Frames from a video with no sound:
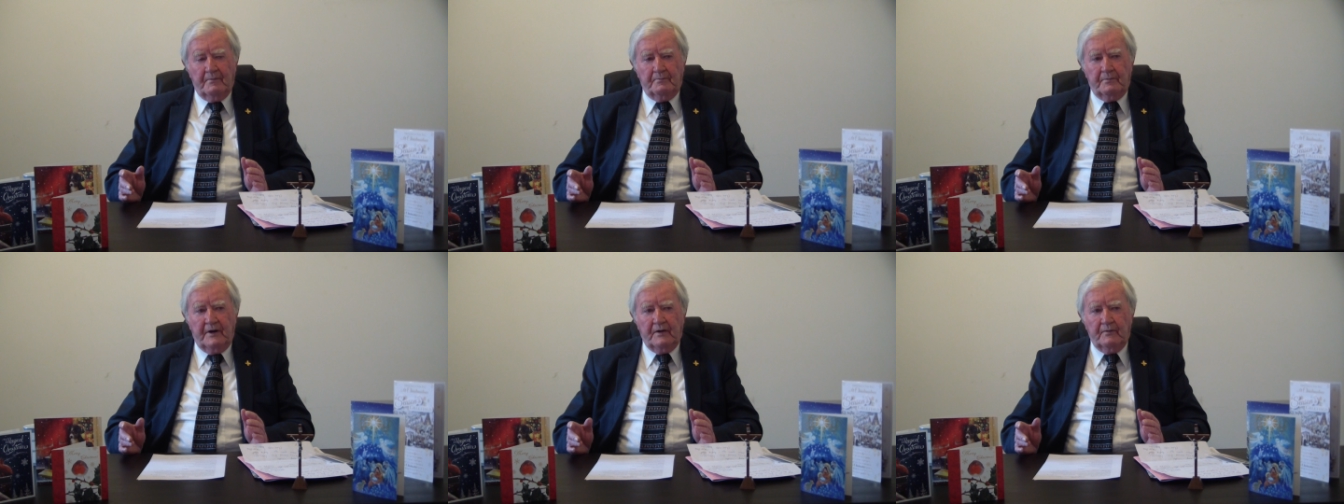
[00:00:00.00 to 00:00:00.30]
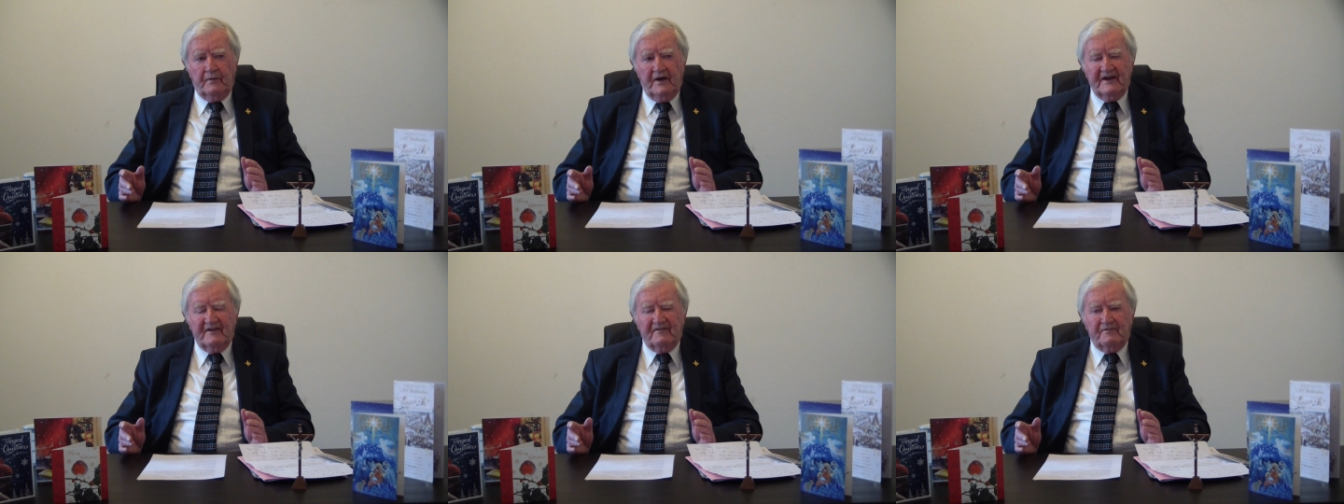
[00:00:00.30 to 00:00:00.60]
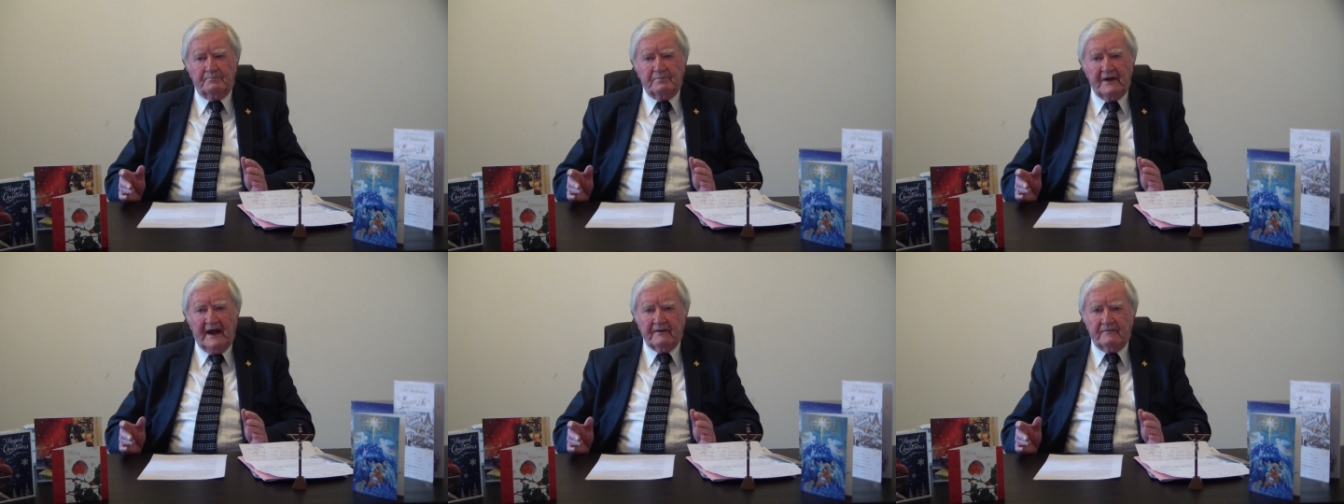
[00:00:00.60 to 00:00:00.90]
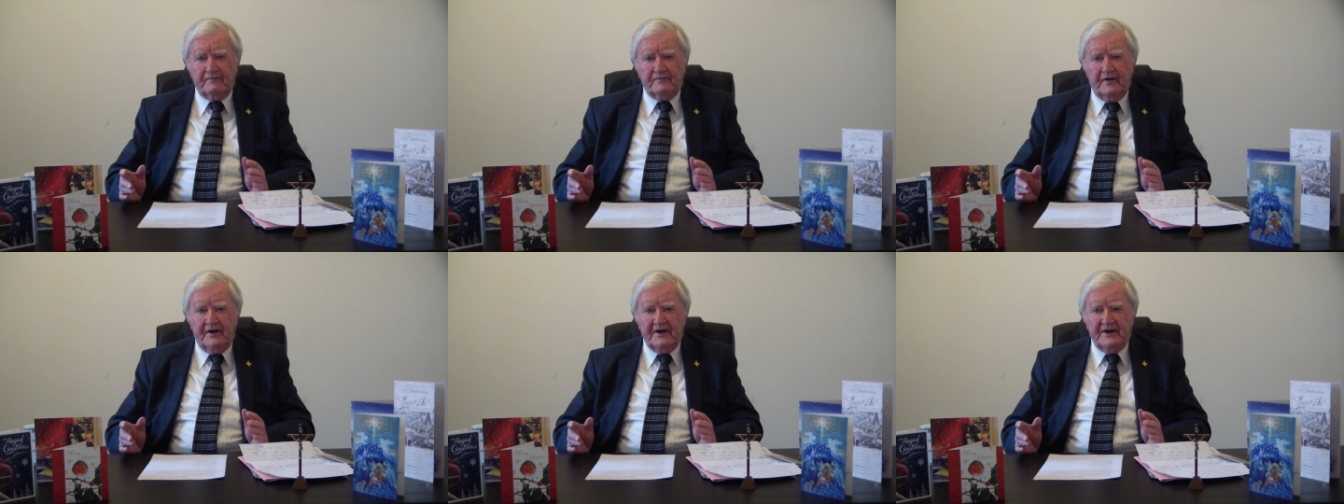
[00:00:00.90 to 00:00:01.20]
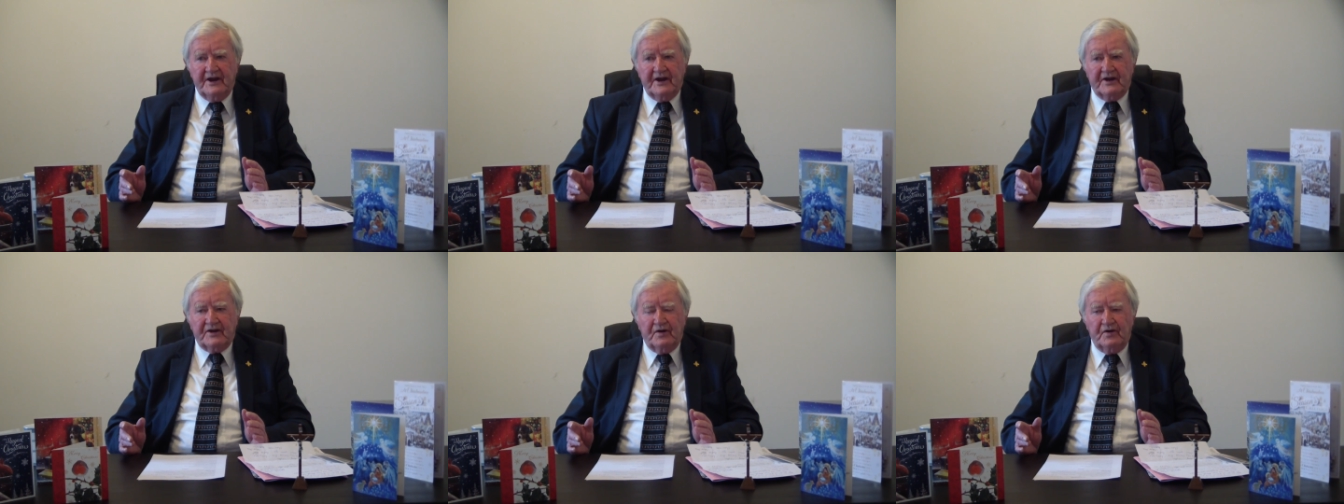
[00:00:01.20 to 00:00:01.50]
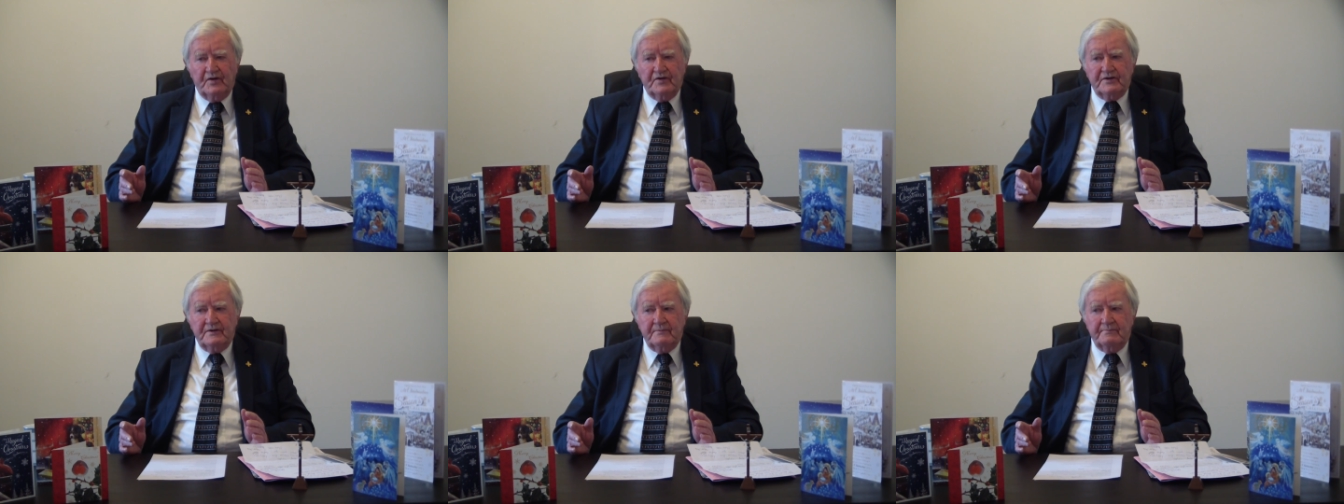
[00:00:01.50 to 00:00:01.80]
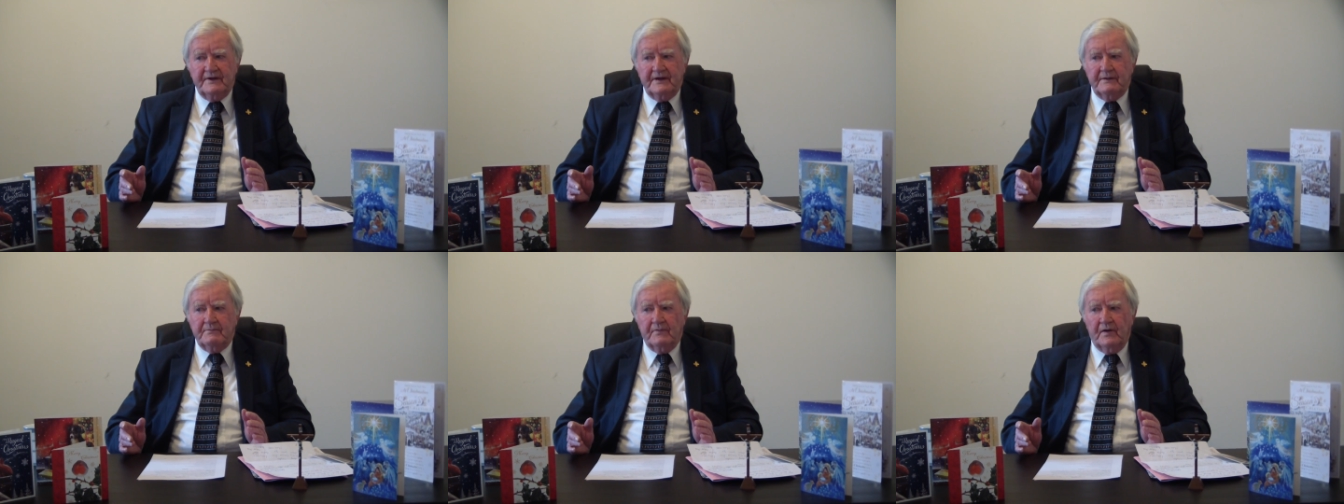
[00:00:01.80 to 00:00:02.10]
by way of Black Friday, couldn't
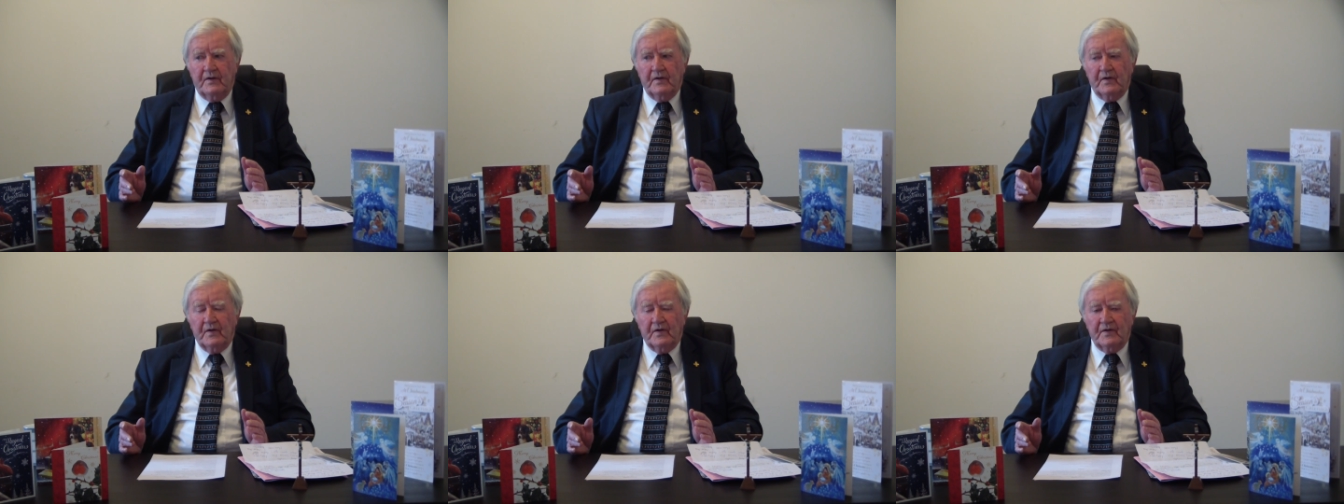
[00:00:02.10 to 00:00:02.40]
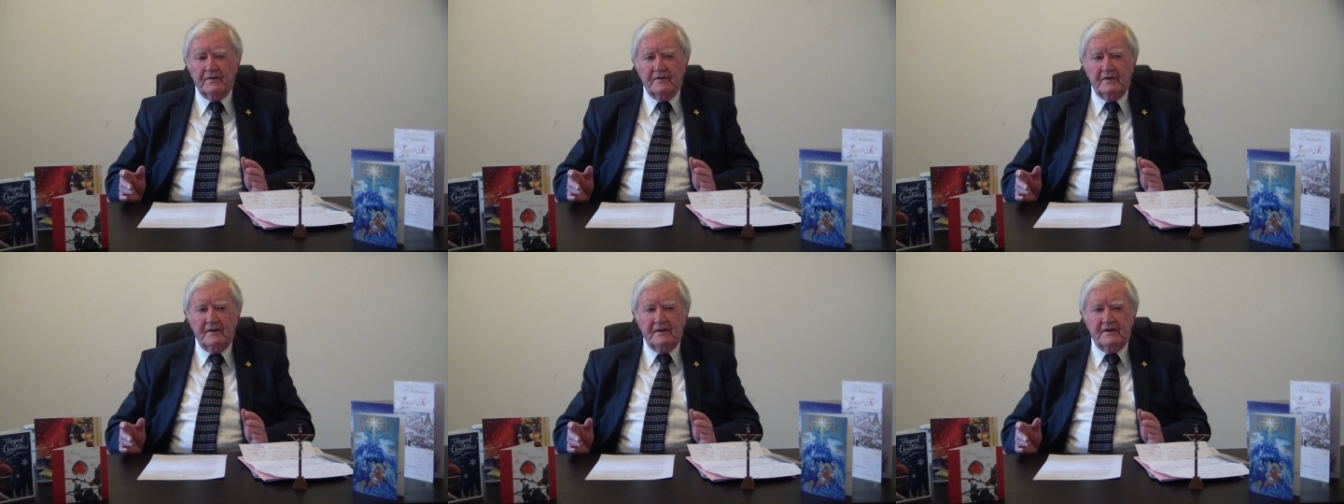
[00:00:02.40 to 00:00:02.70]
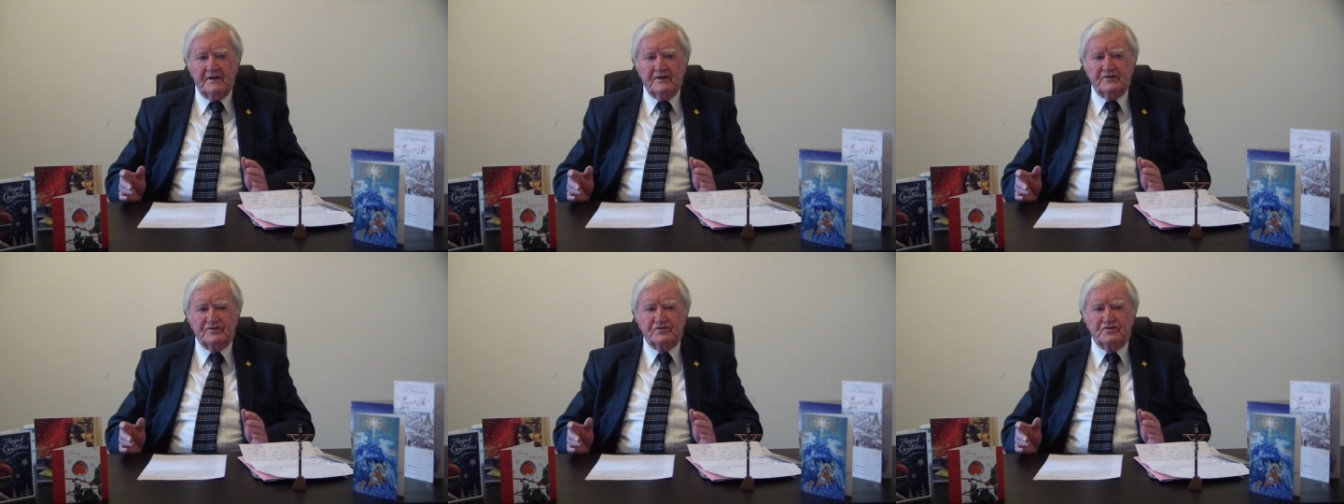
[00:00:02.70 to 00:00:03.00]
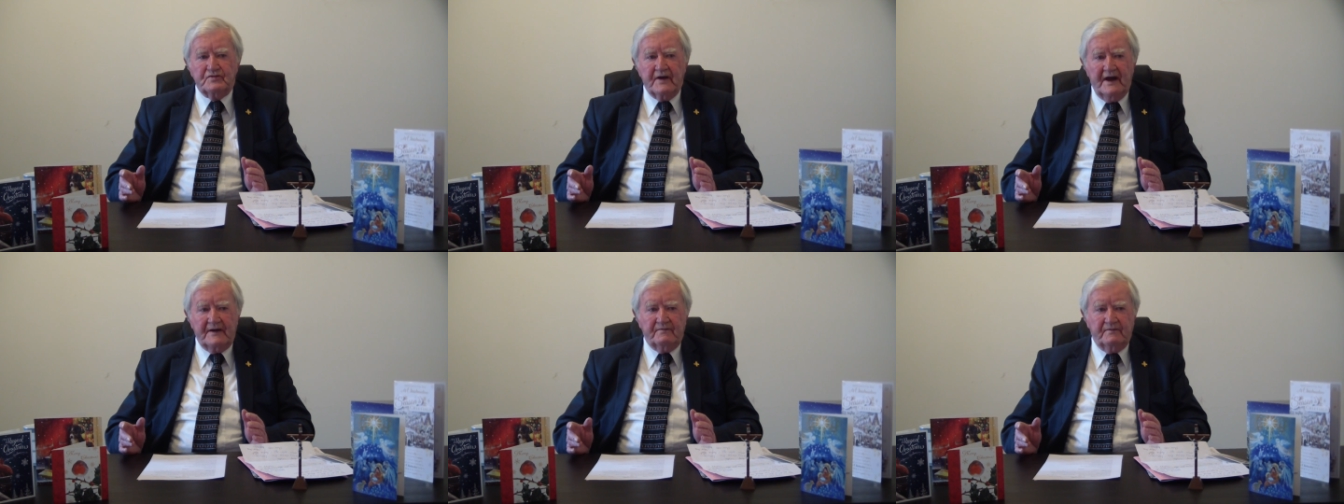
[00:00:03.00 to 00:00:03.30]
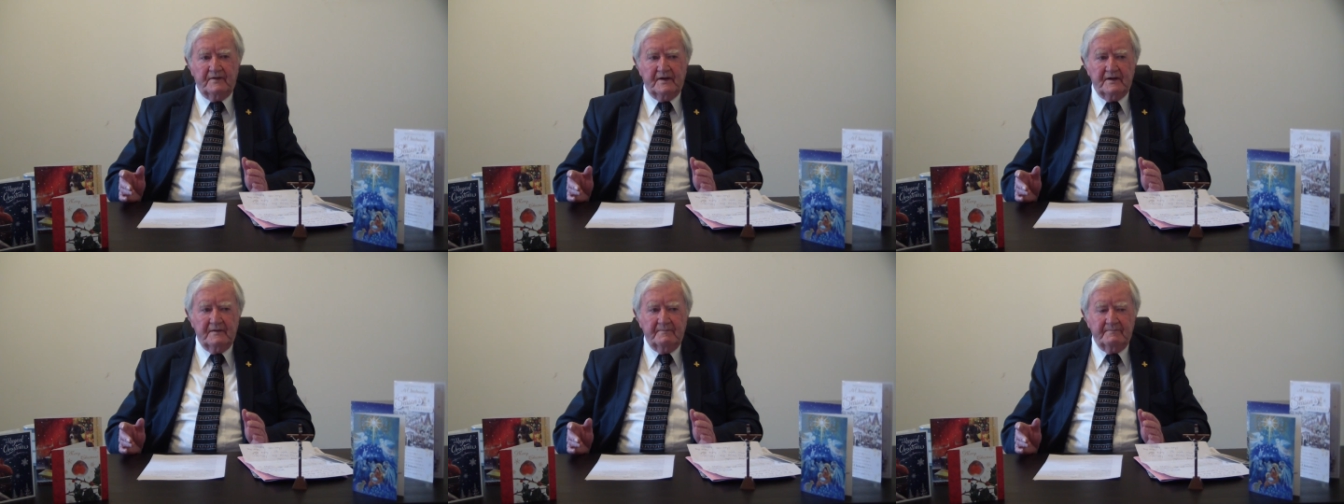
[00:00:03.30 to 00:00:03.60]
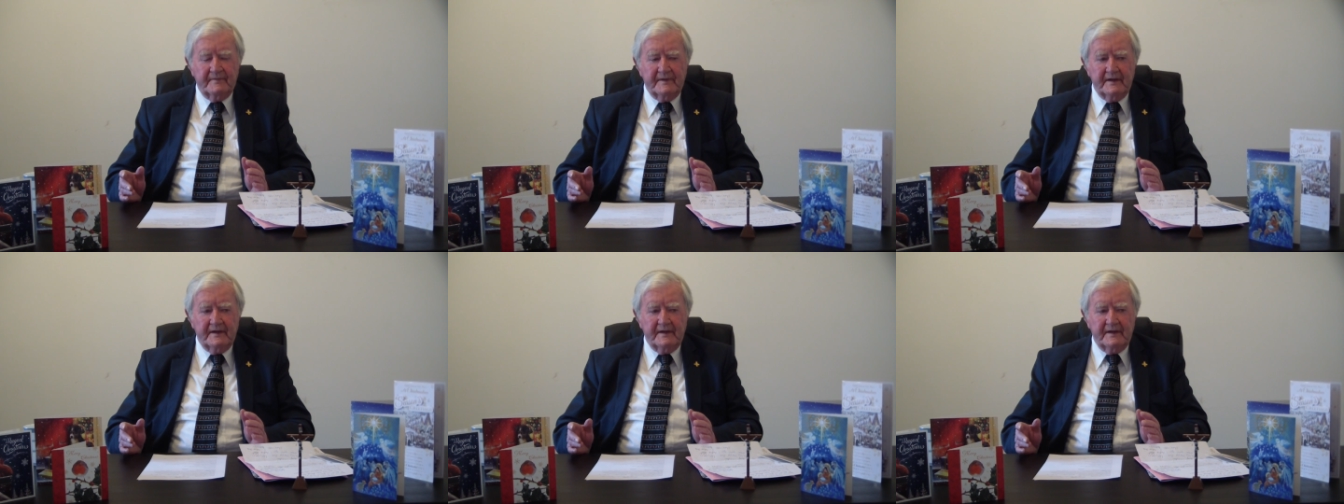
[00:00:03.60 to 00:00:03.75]
be more dreadful.